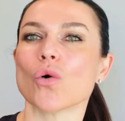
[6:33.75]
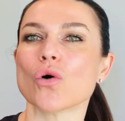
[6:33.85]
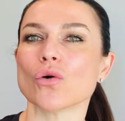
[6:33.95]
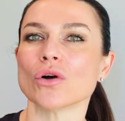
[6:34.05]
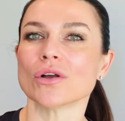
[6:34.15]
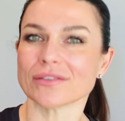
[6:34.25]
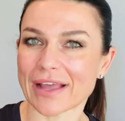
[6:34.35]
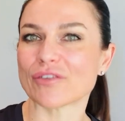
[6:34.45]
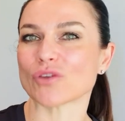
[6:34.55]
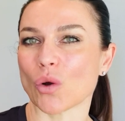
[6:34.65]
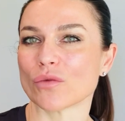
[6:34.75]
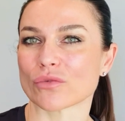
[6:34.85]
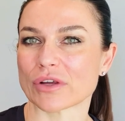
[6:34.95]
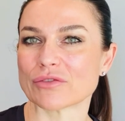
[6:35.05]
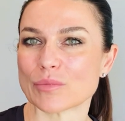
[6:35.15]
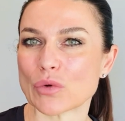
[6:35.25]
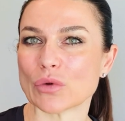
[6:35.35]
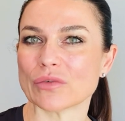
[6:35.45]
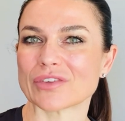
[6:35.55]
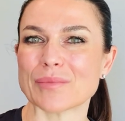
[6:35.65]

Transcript: or left ovary removed.